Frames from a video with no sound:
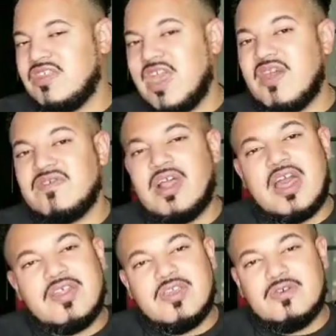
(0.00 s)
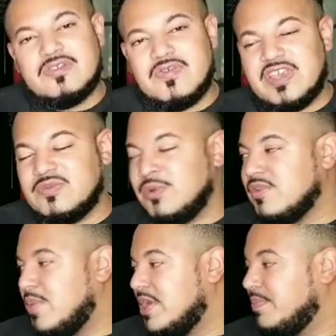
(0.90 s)
so they have a lot of the older face
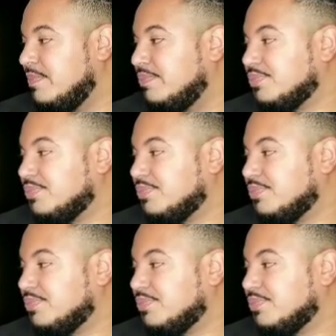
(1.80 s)
molds, but